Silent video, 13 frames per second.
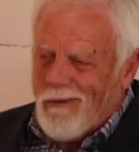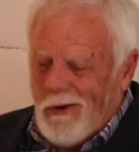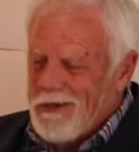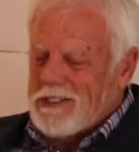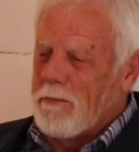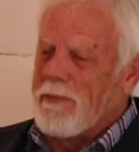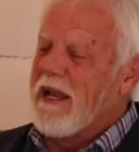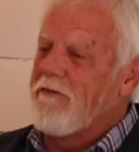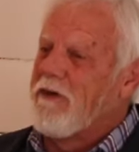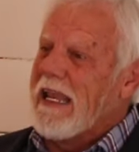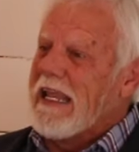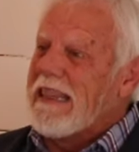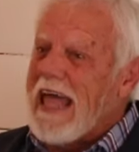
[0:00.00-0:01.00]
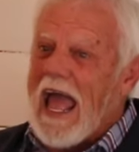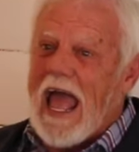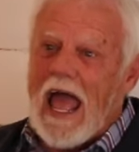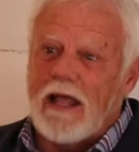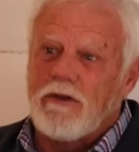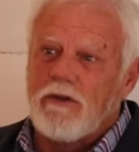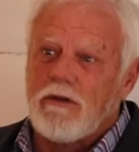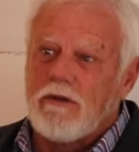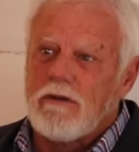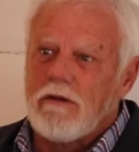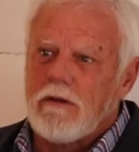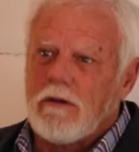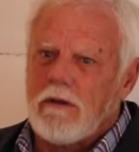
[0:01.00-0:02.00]
Where's the benefit in that?
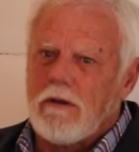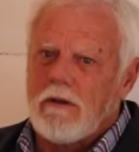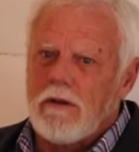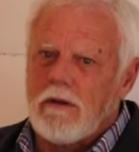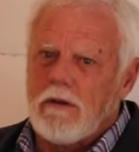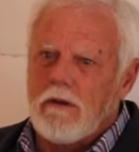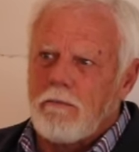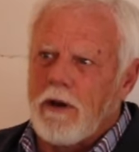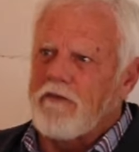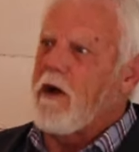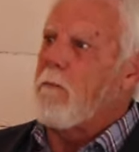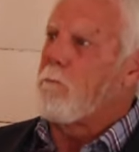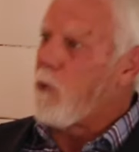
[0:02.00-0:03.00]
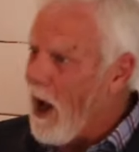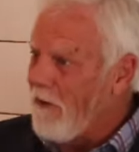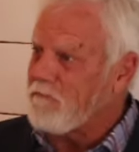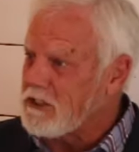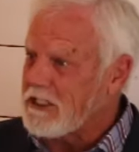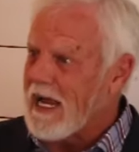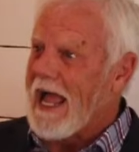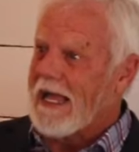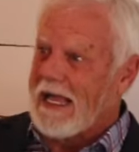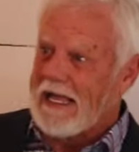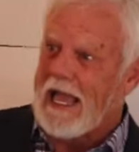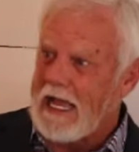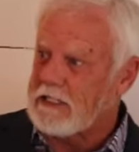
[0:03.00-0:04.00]
But if I'm prophesying
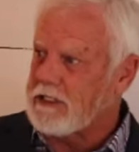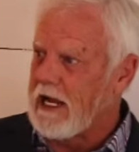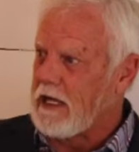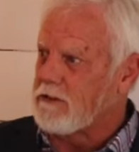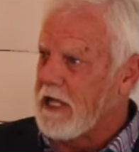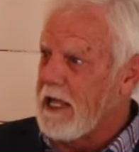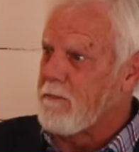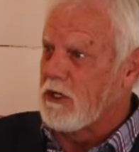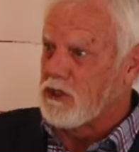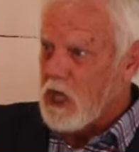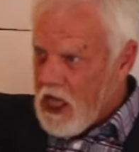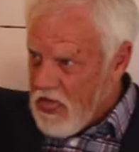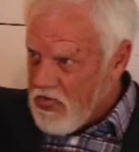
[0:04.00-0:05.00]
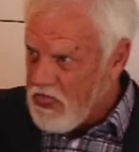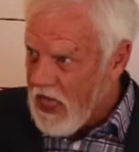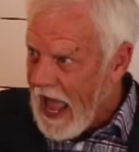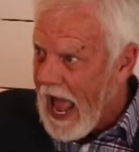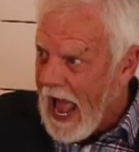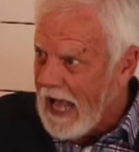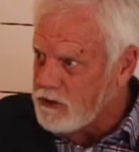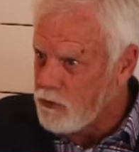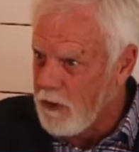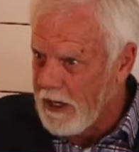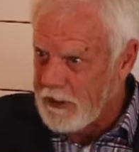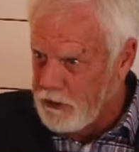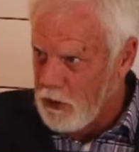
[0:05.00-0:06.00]
and casting out demons, that's
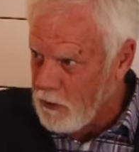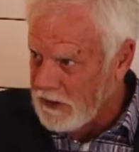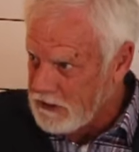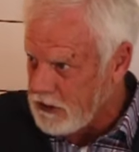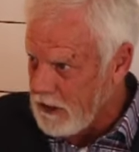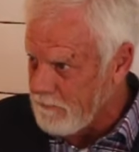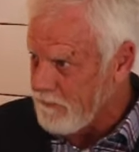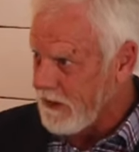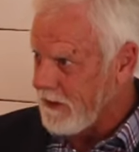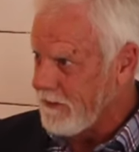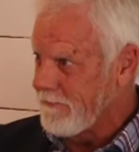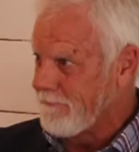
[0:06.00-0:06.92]
really doing something.